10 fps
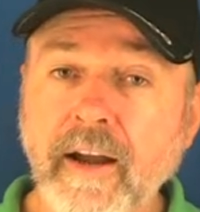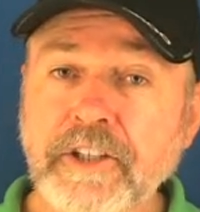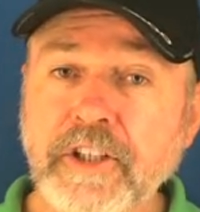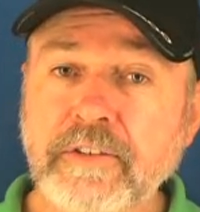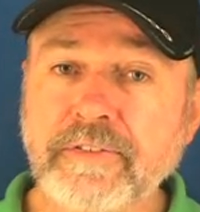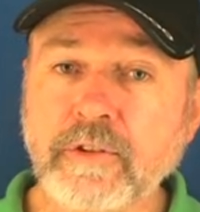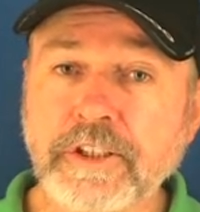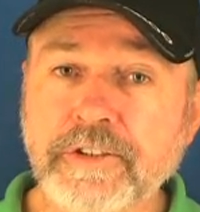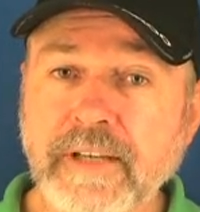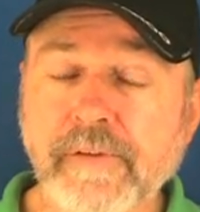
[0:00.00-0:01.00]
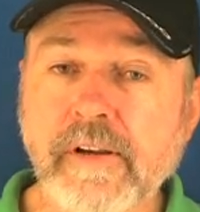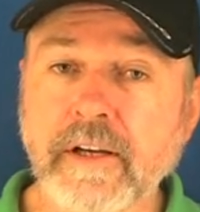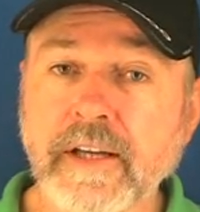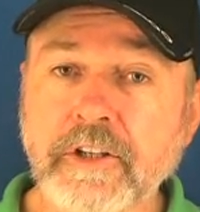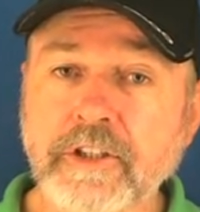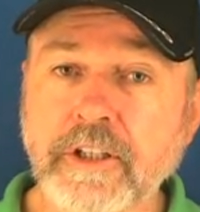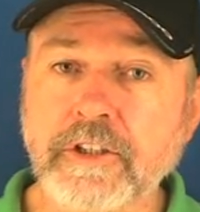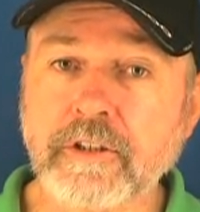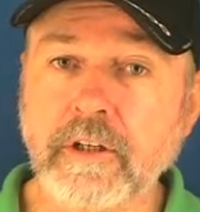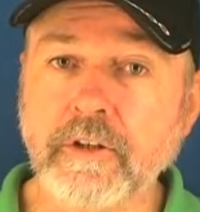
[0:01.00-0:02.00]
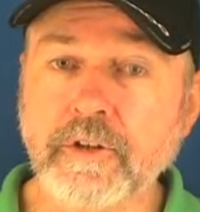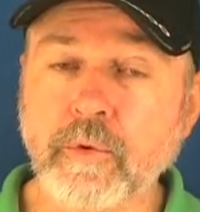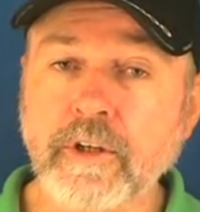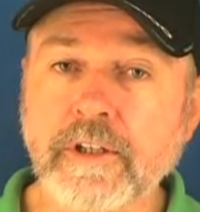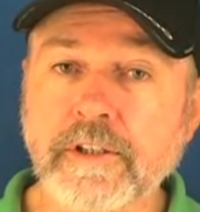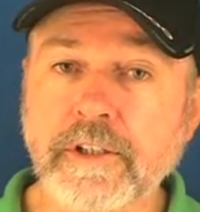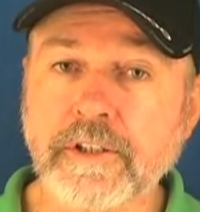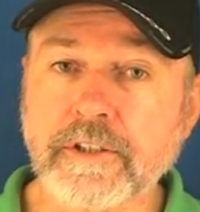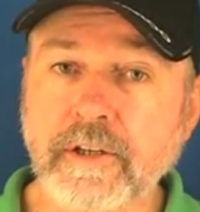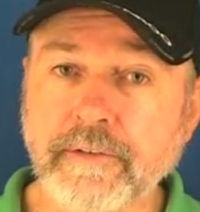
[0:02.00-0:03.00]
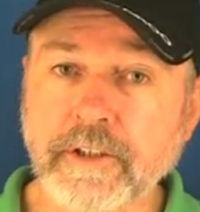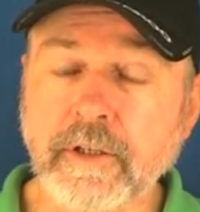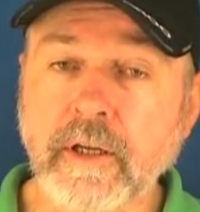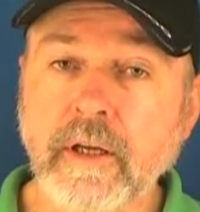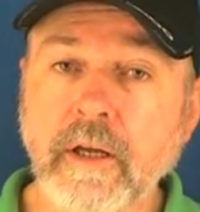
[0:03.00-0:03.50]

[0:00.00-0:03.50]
1947, Dead Sea Scrolls were discovered.